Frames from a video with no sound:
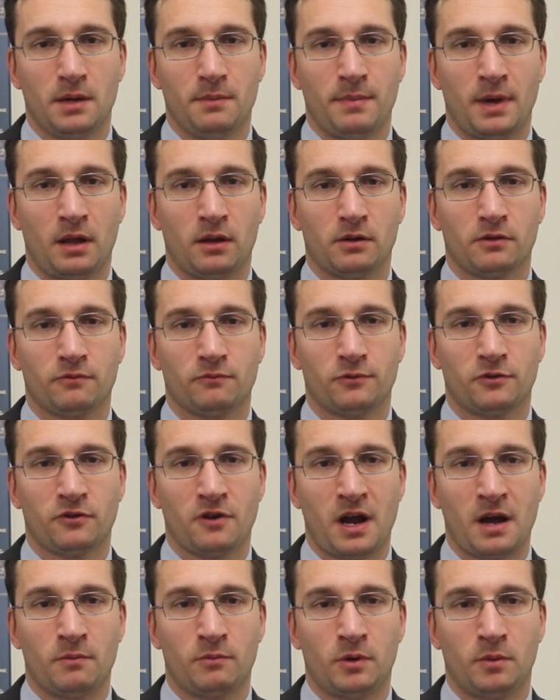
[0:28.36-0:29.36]

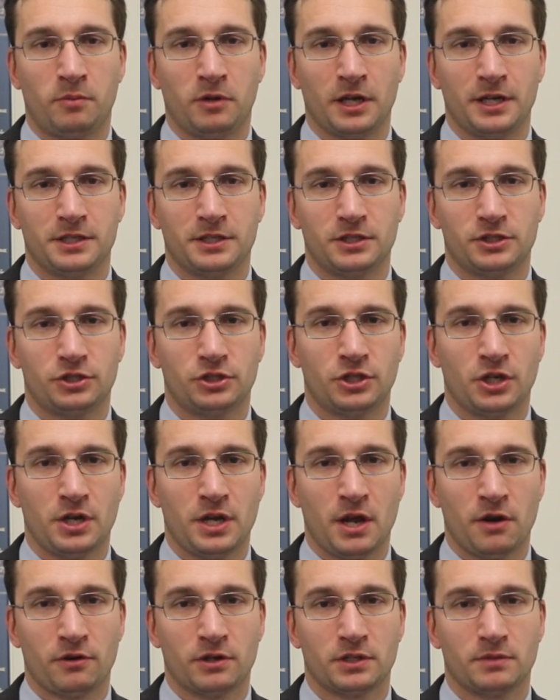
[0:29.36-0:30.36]
Mallinckrodt will place its
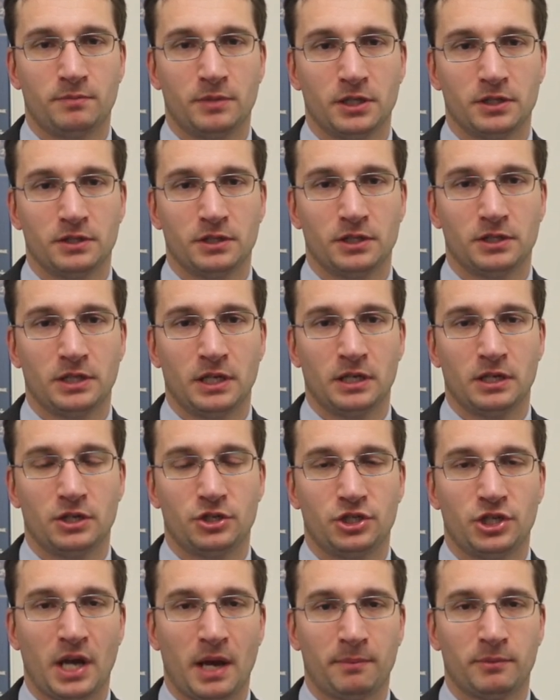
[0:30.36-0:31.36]
generics business into
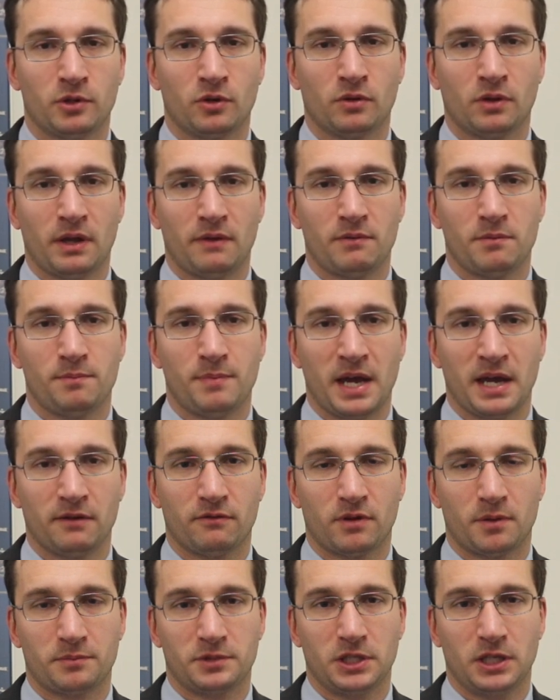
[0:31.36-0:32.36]
Chapter 11
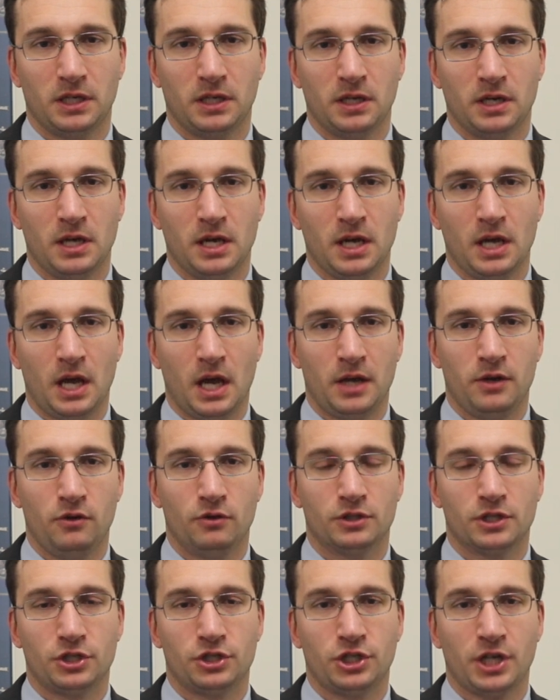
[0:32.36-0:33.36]
bankruptcy and
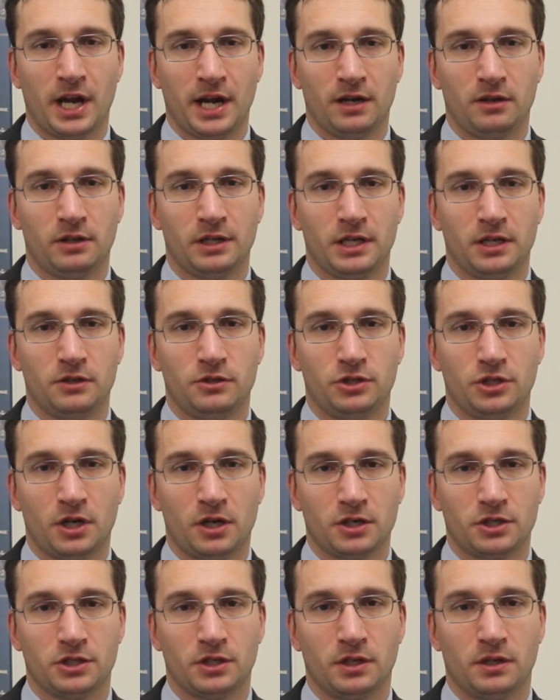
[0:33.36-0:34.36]
use a channeling
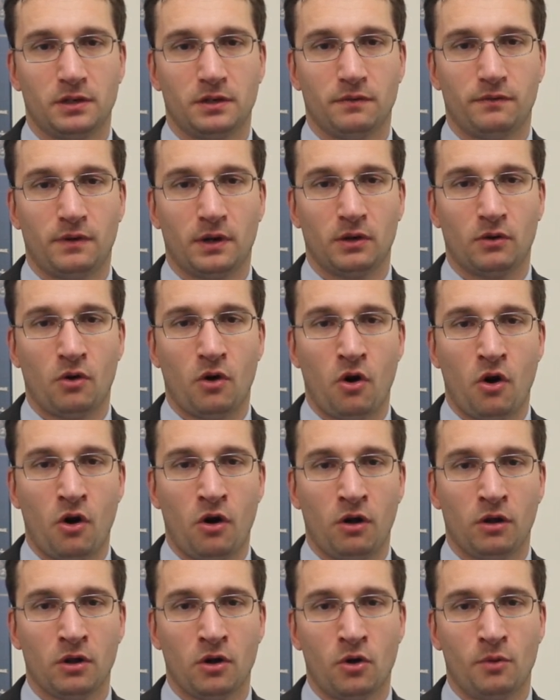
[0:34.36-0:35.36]
injunction to funnel
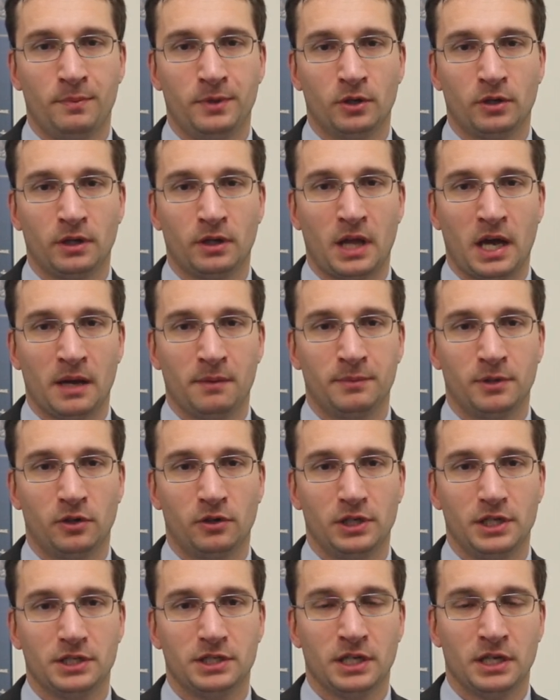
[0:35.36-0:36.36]
all opioid
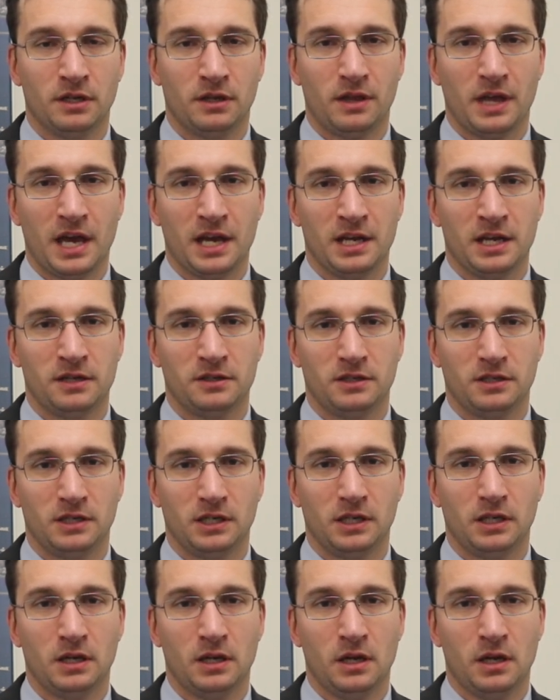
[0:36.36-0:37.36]
liabilities into that
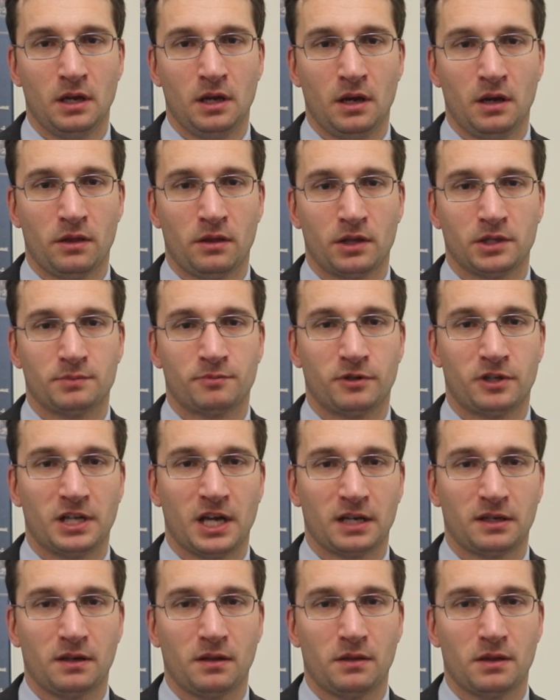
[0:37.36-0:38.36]
entity, thus
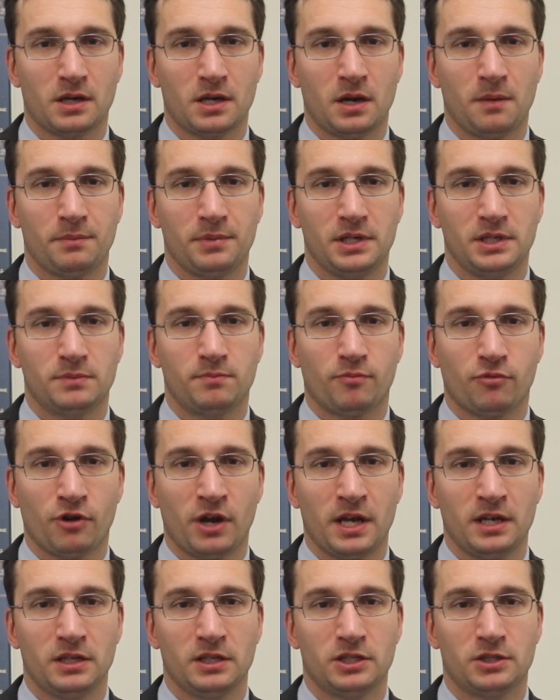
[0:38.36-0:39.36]
protecting the company's
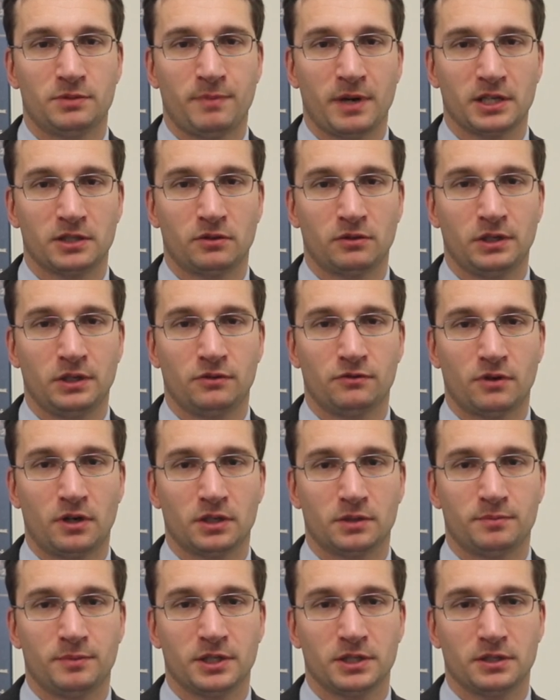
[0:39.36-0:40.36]
branded specialty
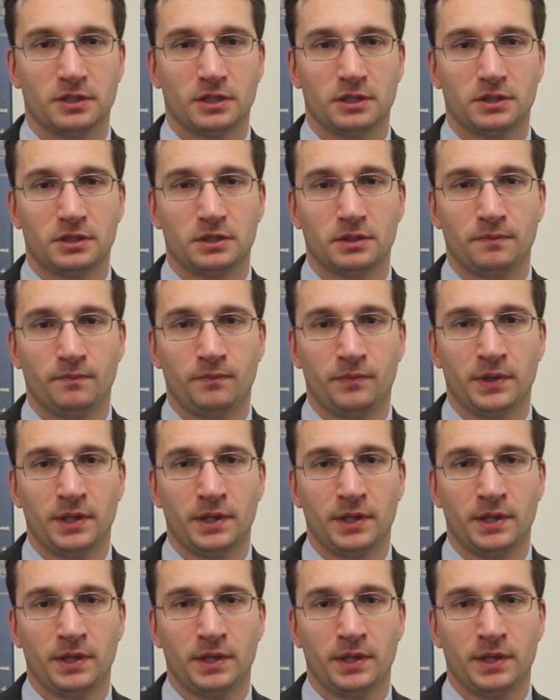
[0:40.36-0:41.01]
drugs business.